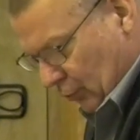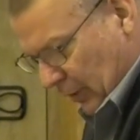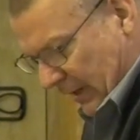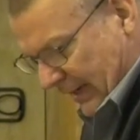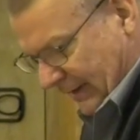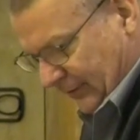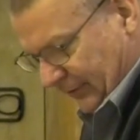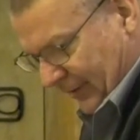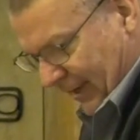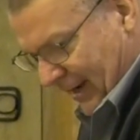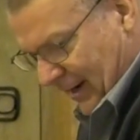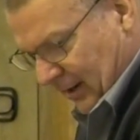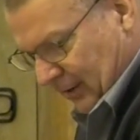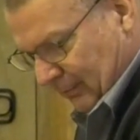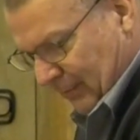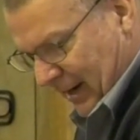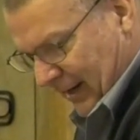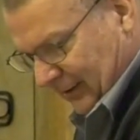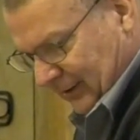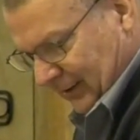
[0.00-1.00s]
weeks now
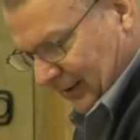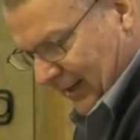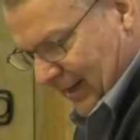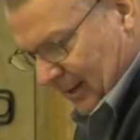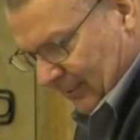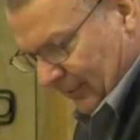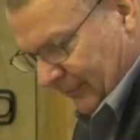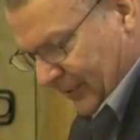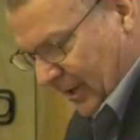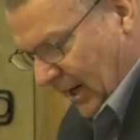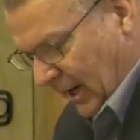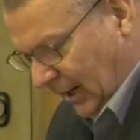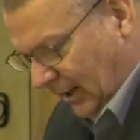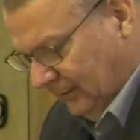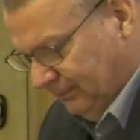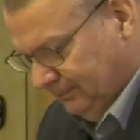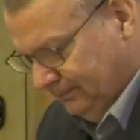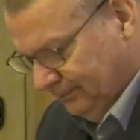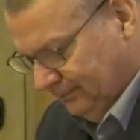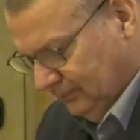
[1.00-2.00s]
about the Lamb of
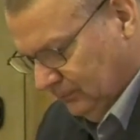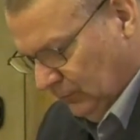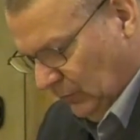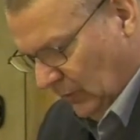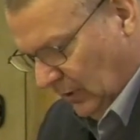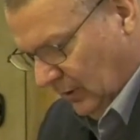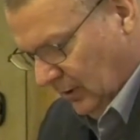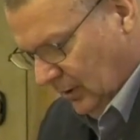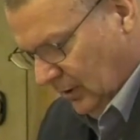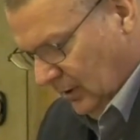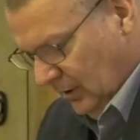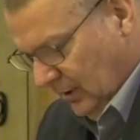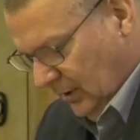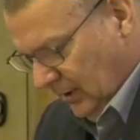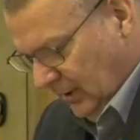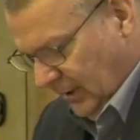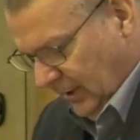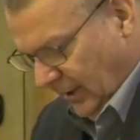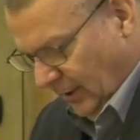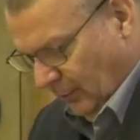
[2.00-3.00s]
God.
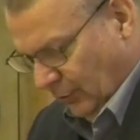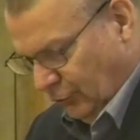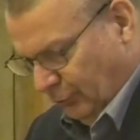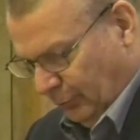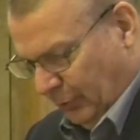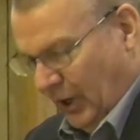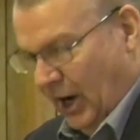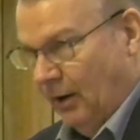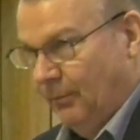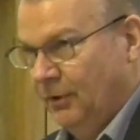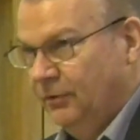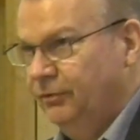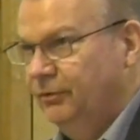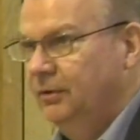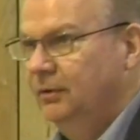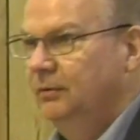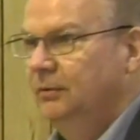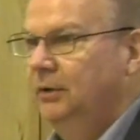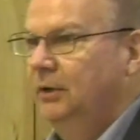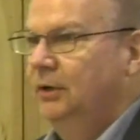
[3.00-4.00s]
He was promised
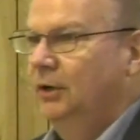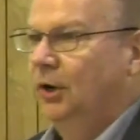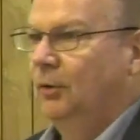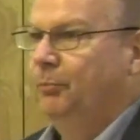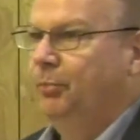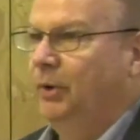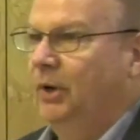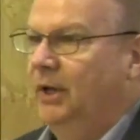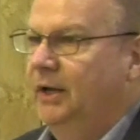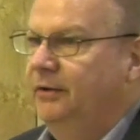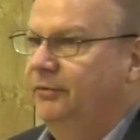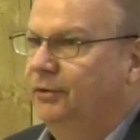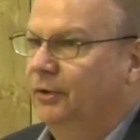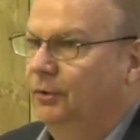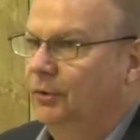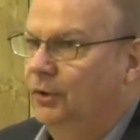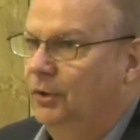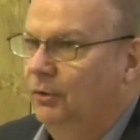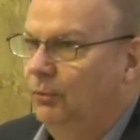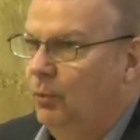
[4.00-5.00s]
a place, a,
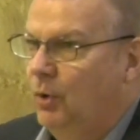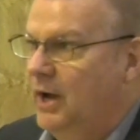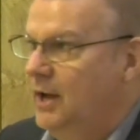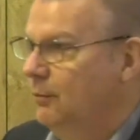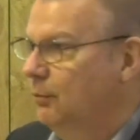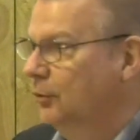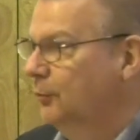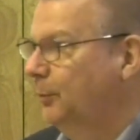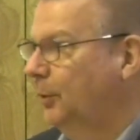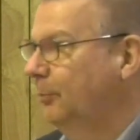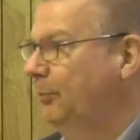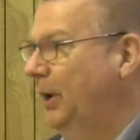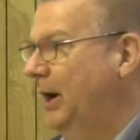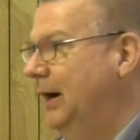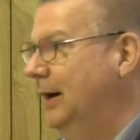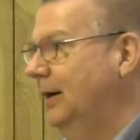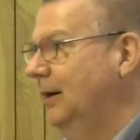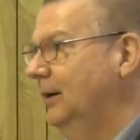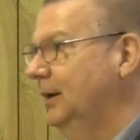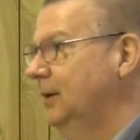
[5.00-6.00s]
a way was
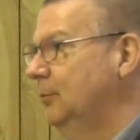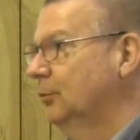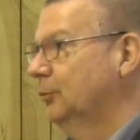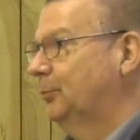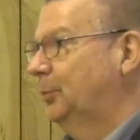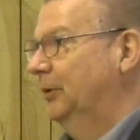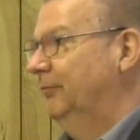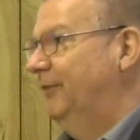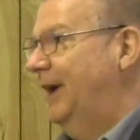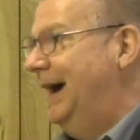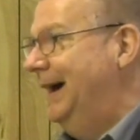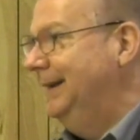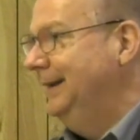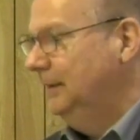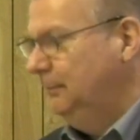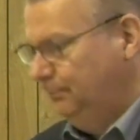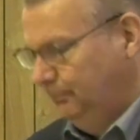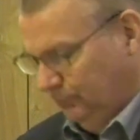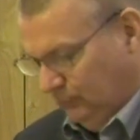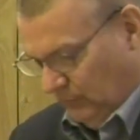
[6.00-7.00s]
prepared, he was
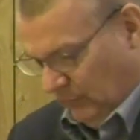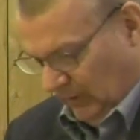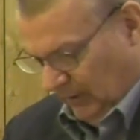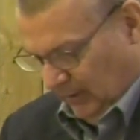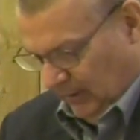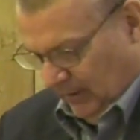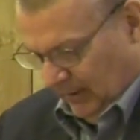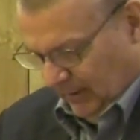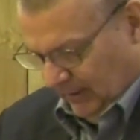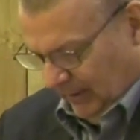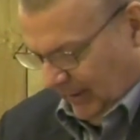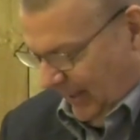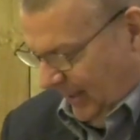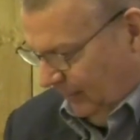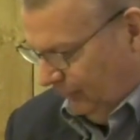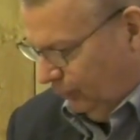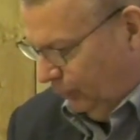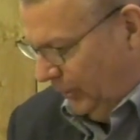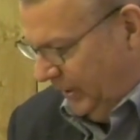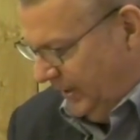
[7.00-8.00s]
provided
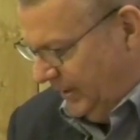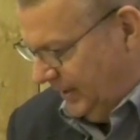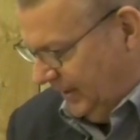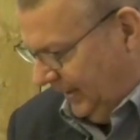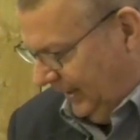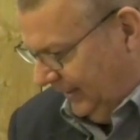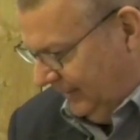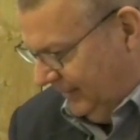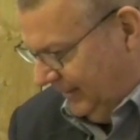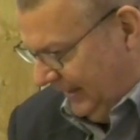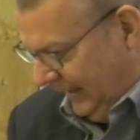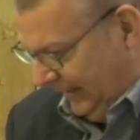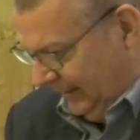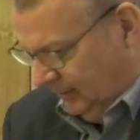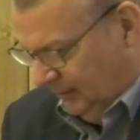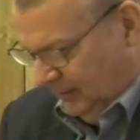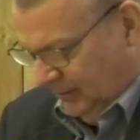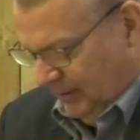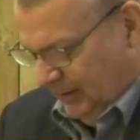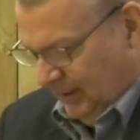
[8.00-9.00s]
last week, and
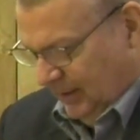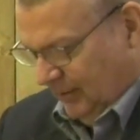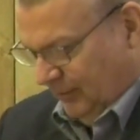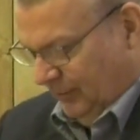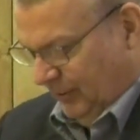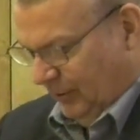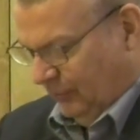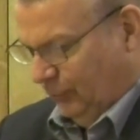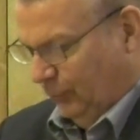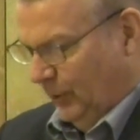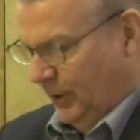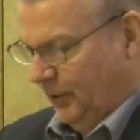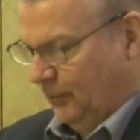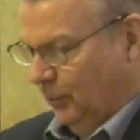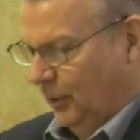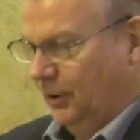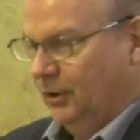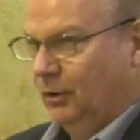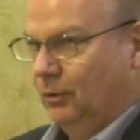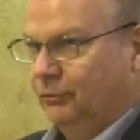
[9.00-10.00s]
then this week
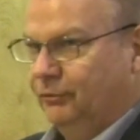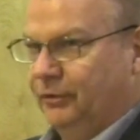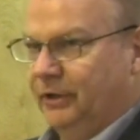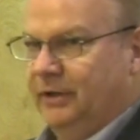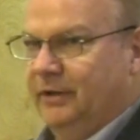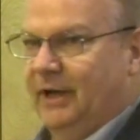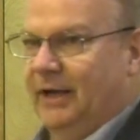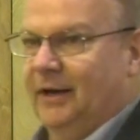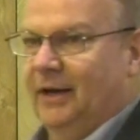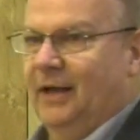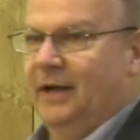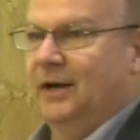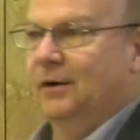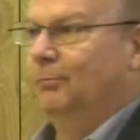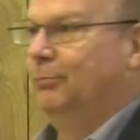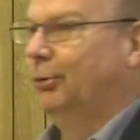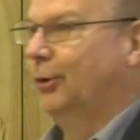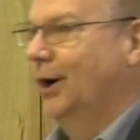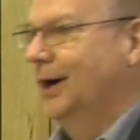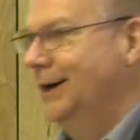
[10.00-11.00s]
we're going to see that Lamb
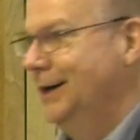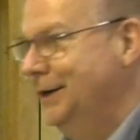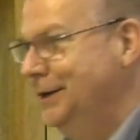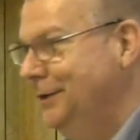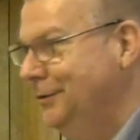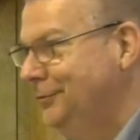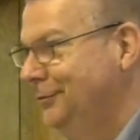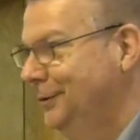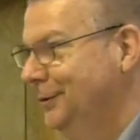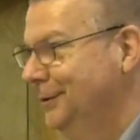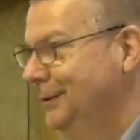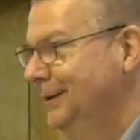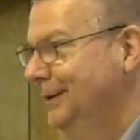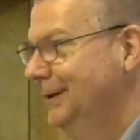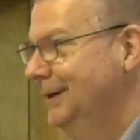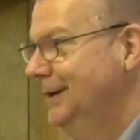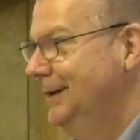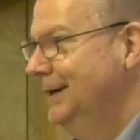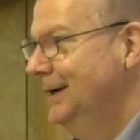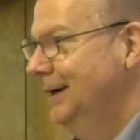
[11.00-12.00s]
praised.
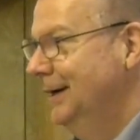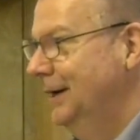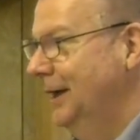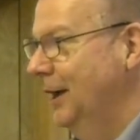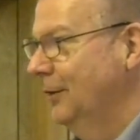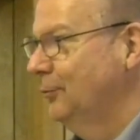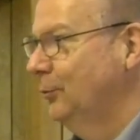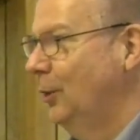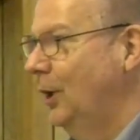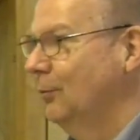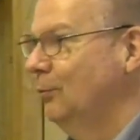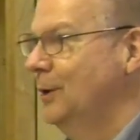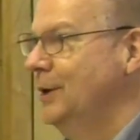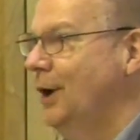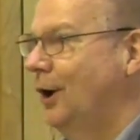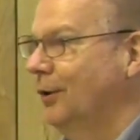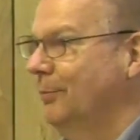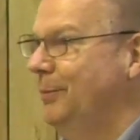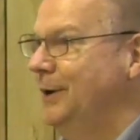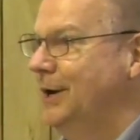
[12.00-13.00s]
And that's what we
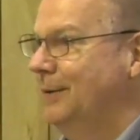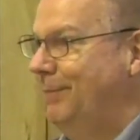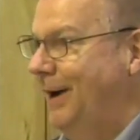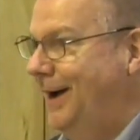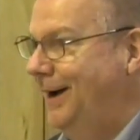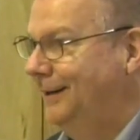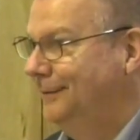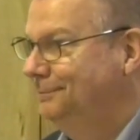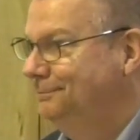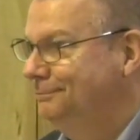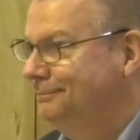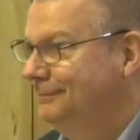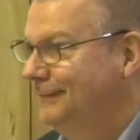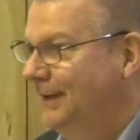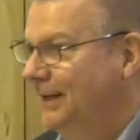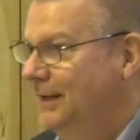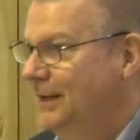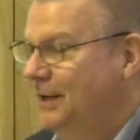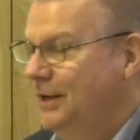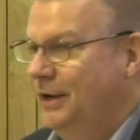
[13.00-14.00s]
ought to be about,
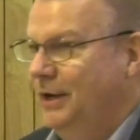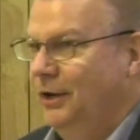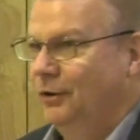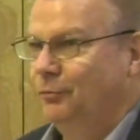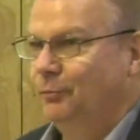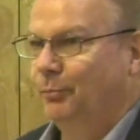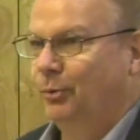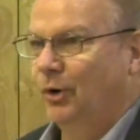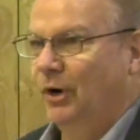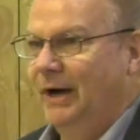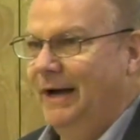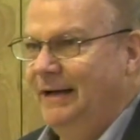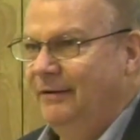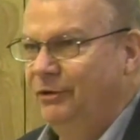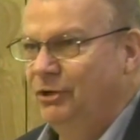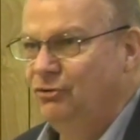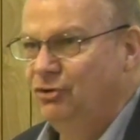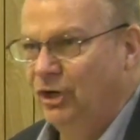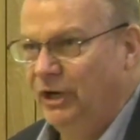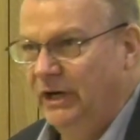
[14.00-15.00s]
is
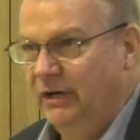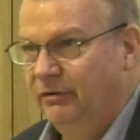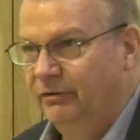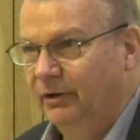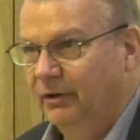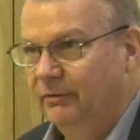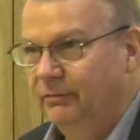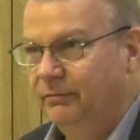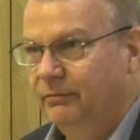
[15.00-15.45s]
praising Jesus